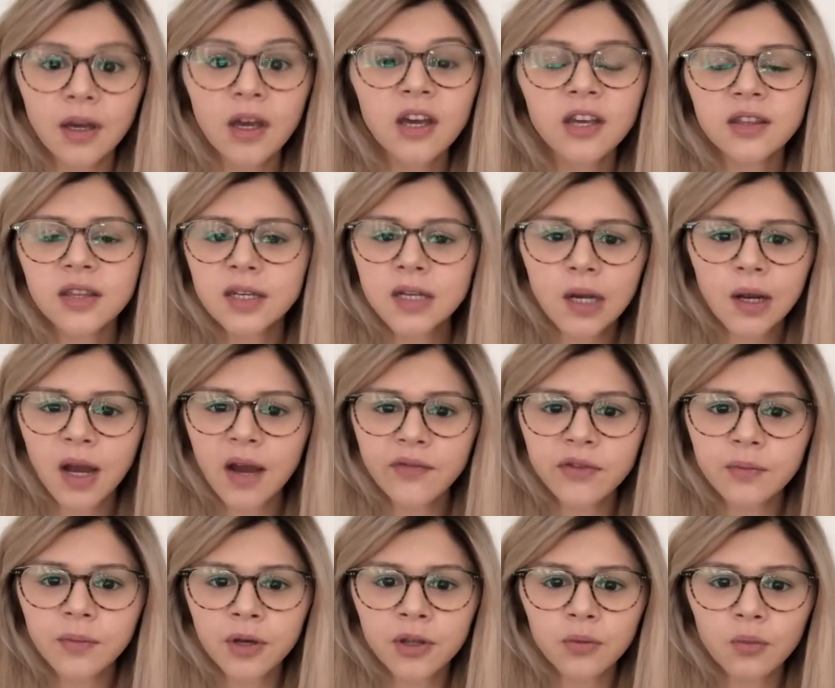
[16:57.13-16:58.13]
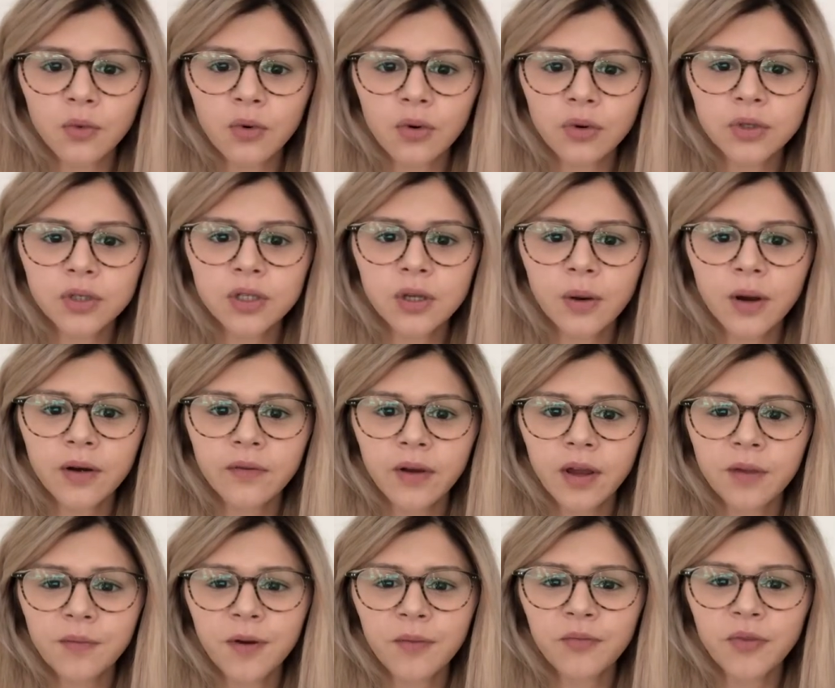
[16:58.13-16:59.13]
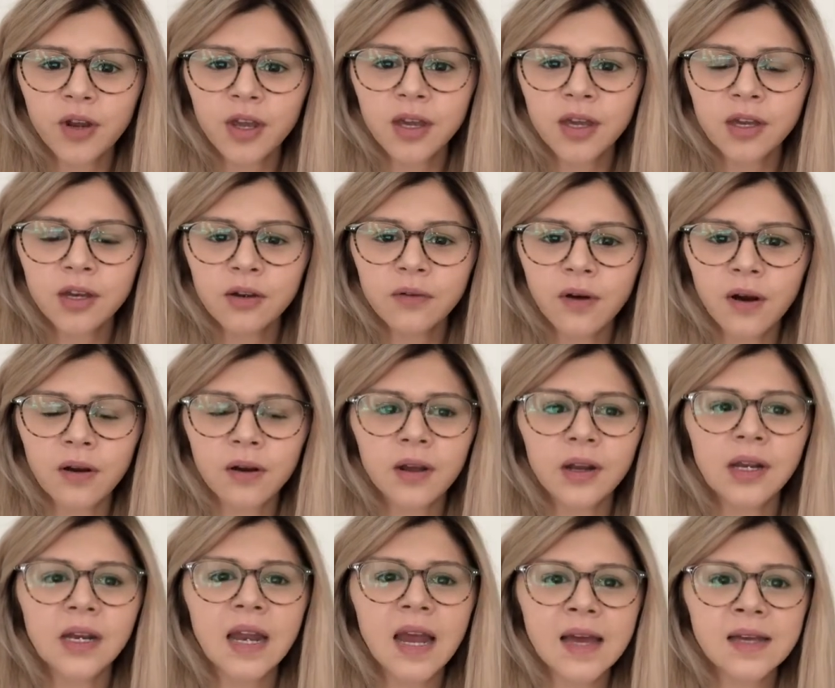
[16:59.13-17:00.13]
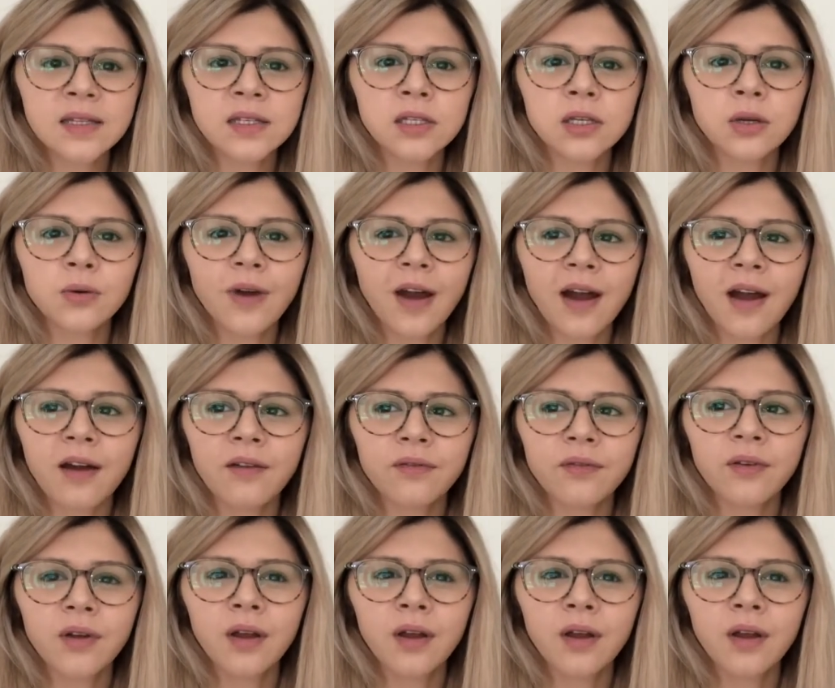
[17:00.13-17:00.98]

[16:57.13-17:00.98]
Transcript: They don't have them on the ward, so I'd recommend bringing in your own unless you have